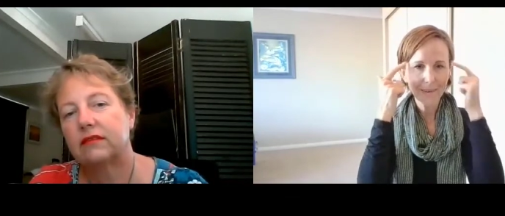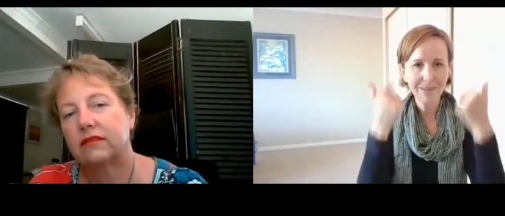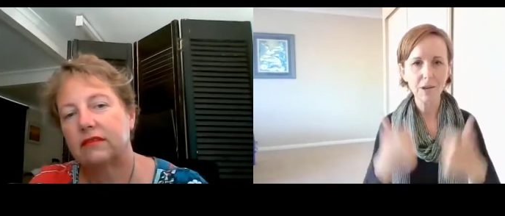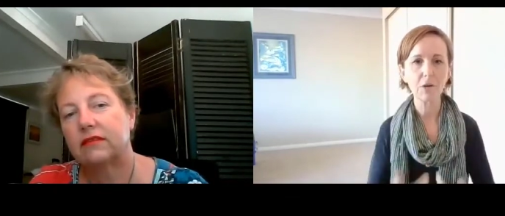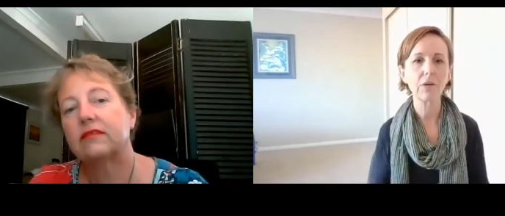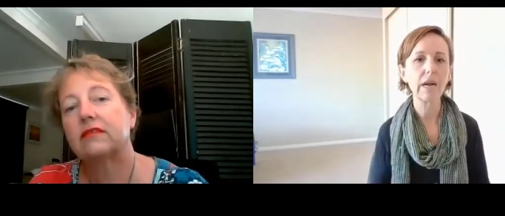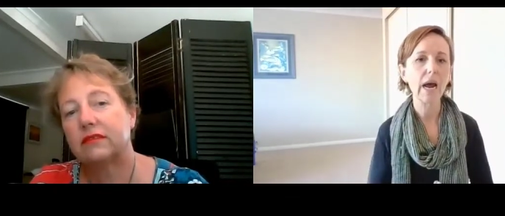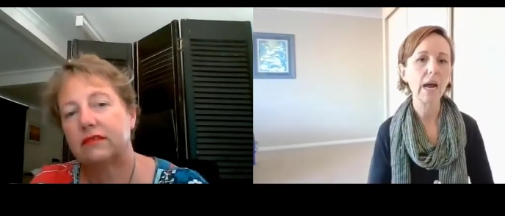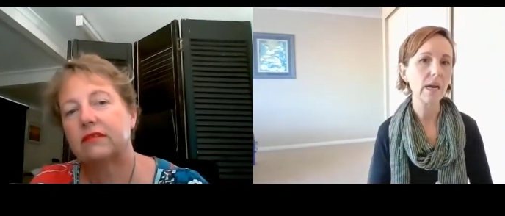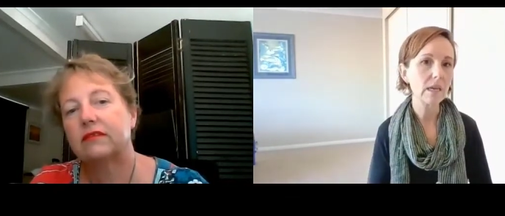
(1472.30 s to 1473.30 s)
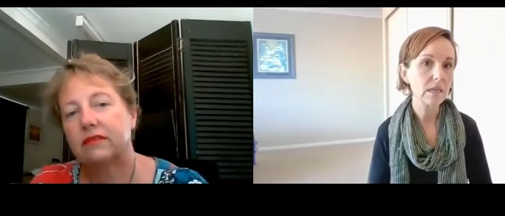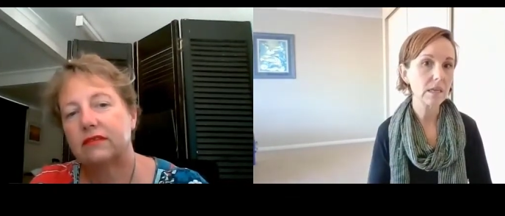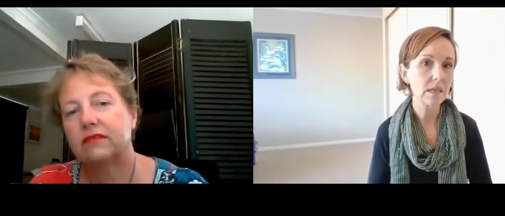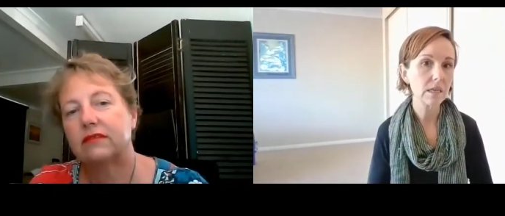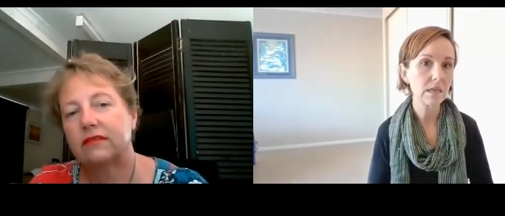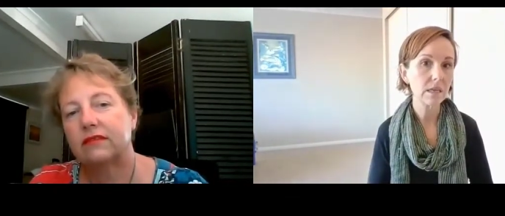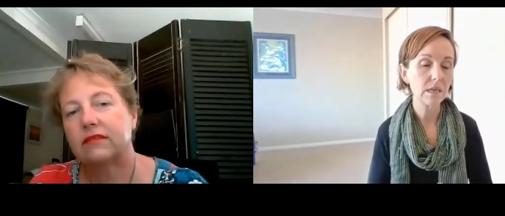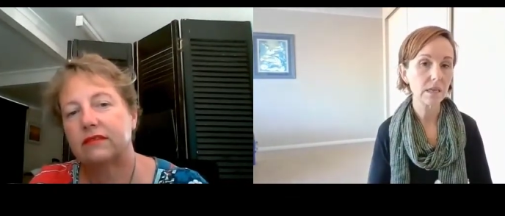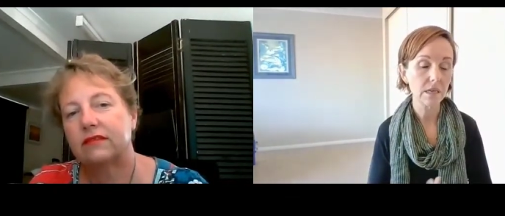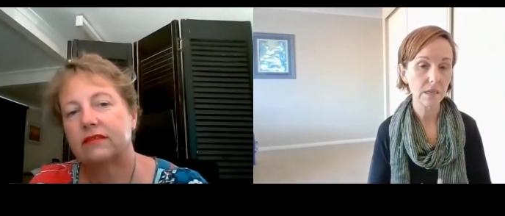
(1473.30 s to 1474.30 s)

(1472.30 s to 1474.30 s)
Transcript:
Speaker 1: that mm-hmm. creates mm-hmm.